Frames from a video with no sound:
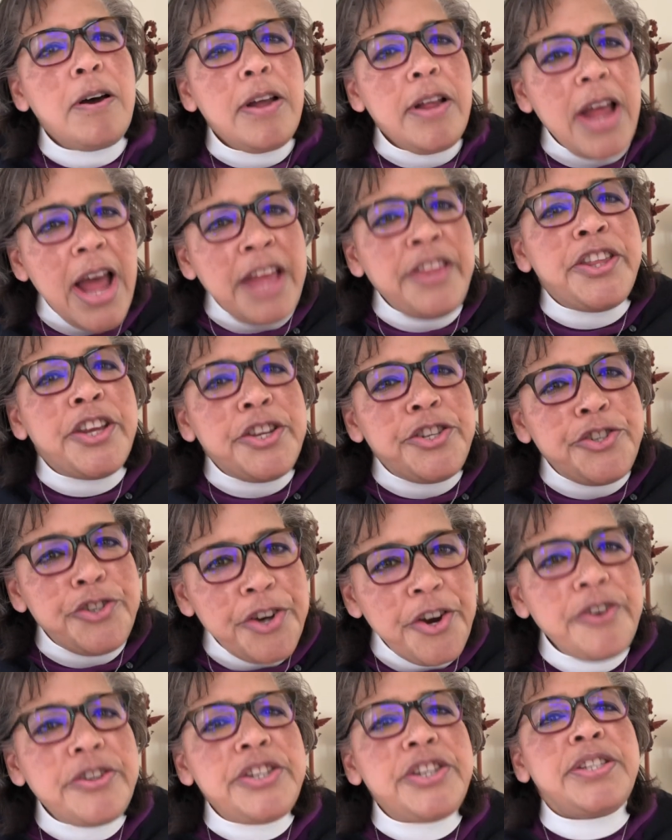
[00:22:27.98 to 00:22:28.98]
And the
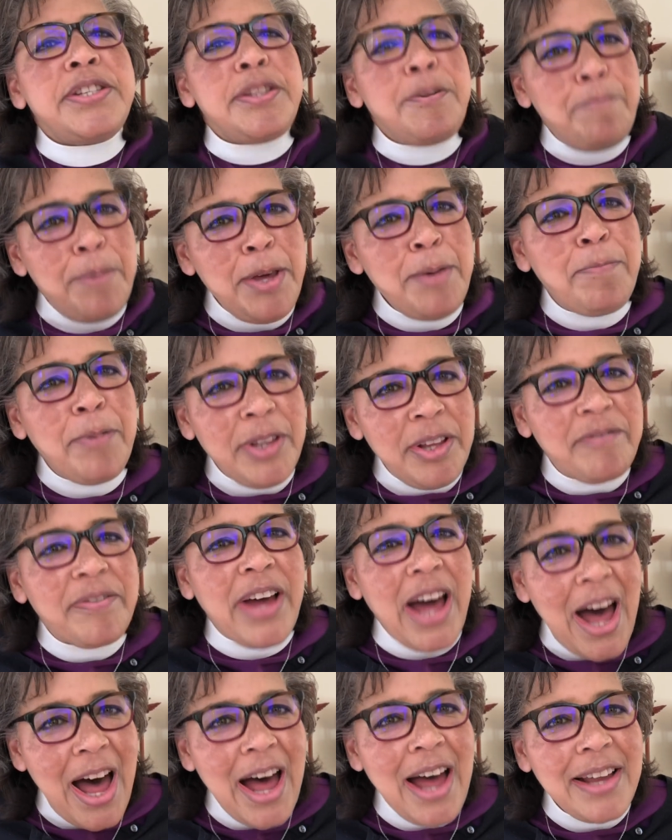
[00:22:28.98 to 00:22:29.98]
church is the people of
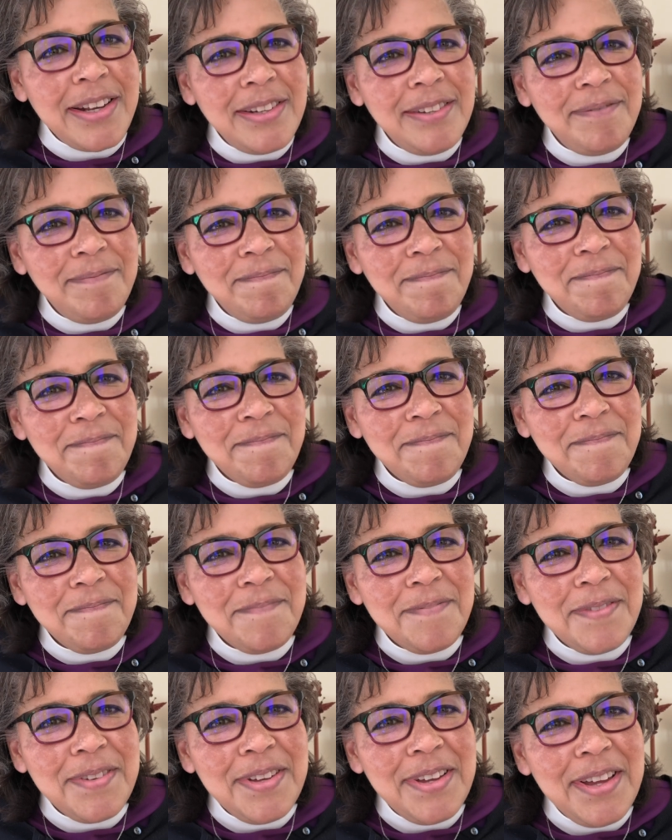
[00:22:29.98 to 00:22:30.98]
God.
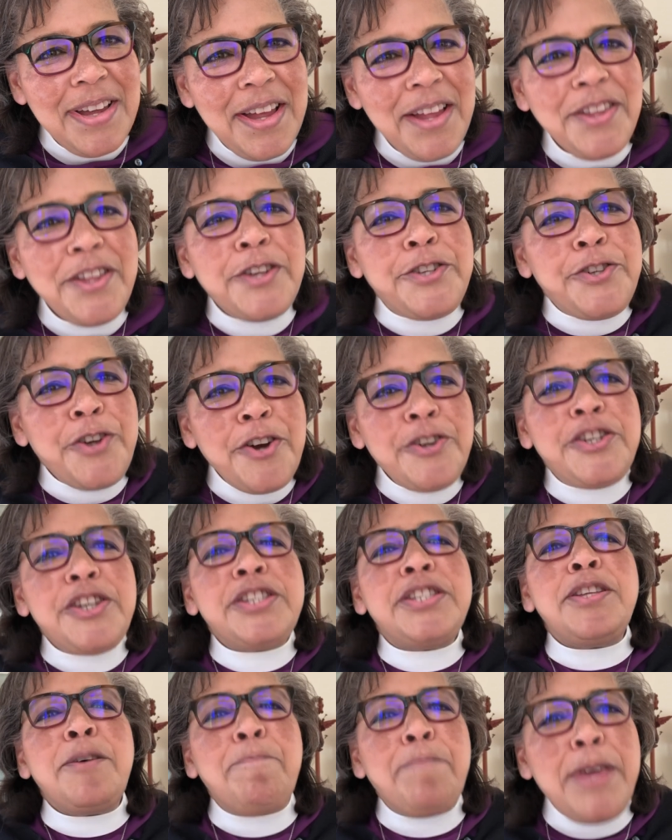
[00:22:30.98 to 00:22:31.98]
The church is
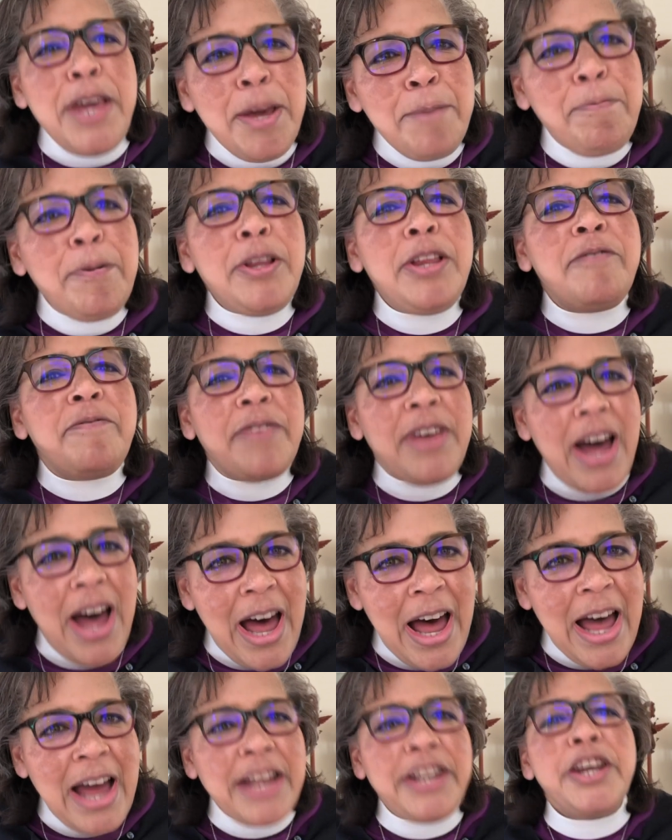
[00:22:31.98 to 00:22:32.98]
the people of
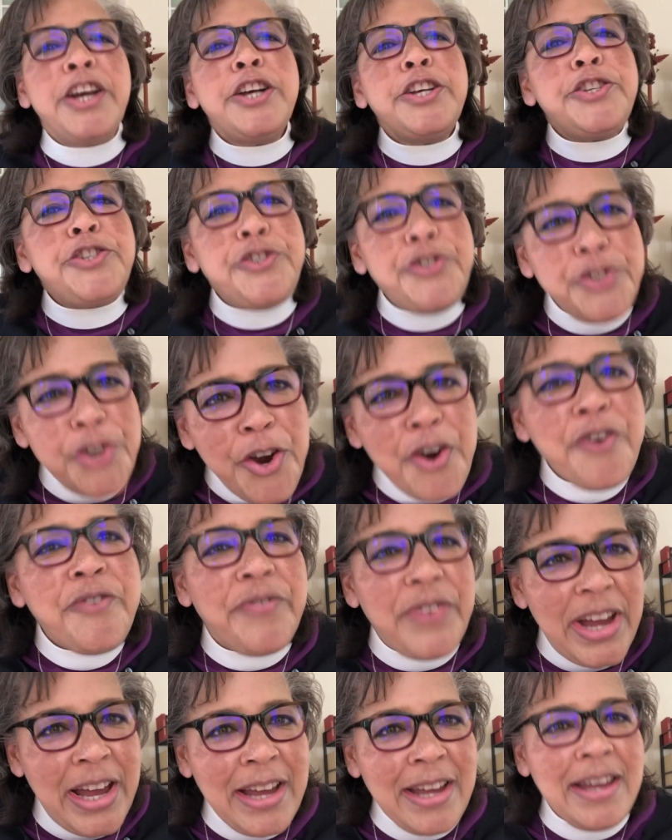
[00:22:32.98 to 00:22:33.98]
God
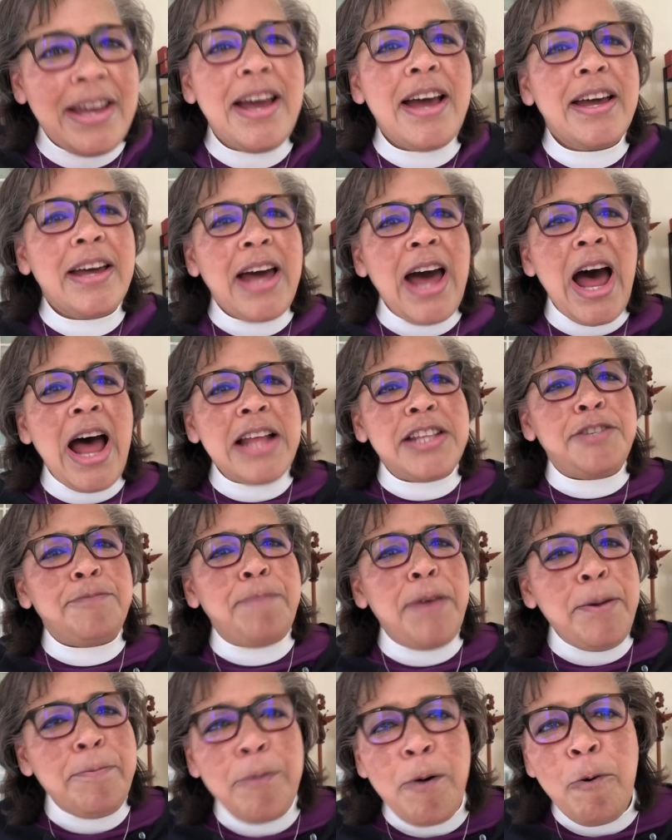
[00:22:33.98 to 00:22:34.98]
serving God's
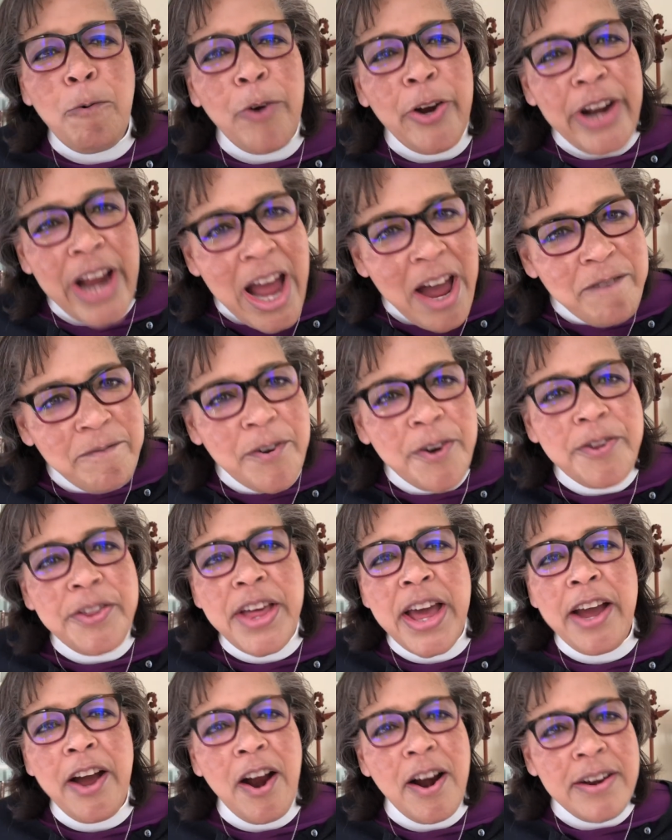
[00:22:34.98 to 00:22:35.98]
people wherever
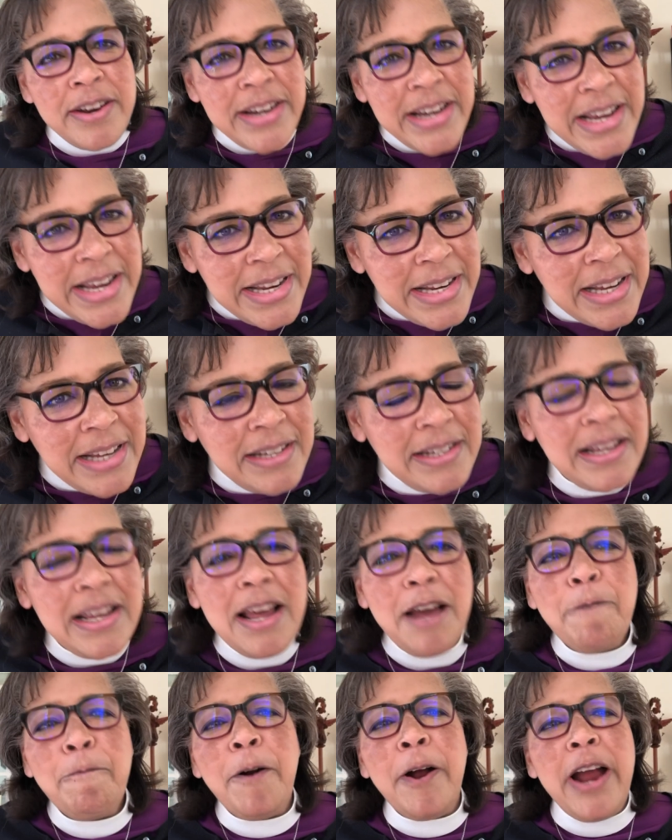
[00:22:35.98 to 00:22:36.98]
they are needed,
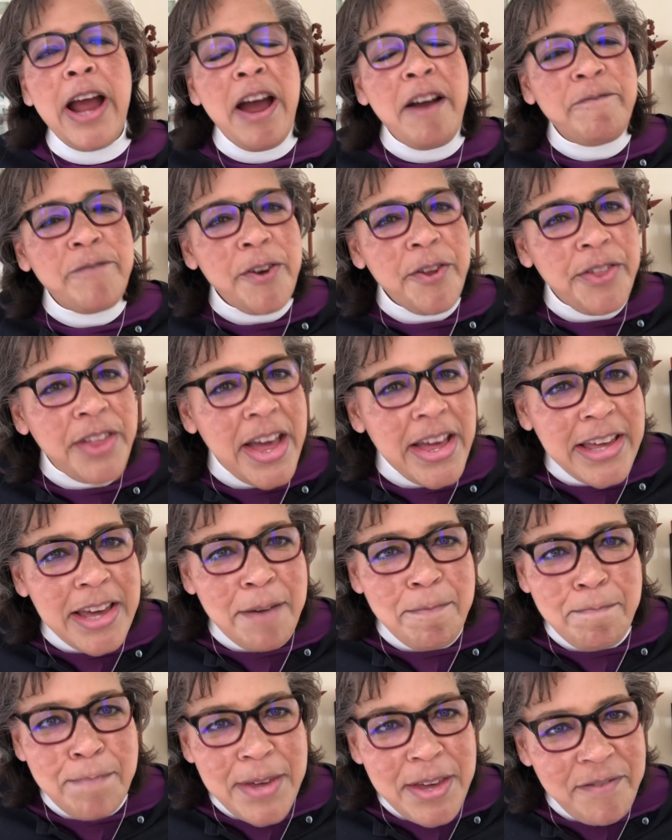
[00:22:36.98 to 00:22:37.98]
wherever they
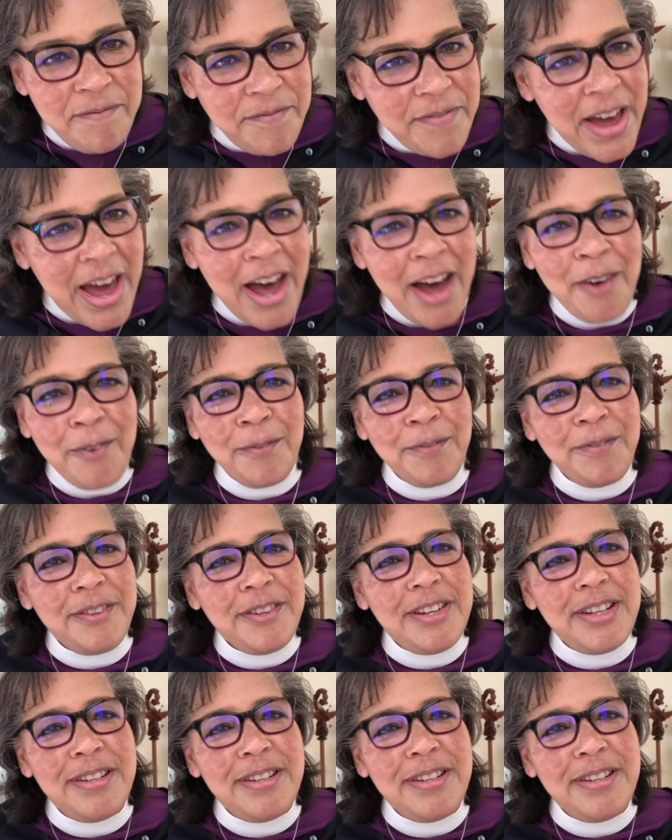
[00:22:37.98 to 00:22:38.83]
can be found.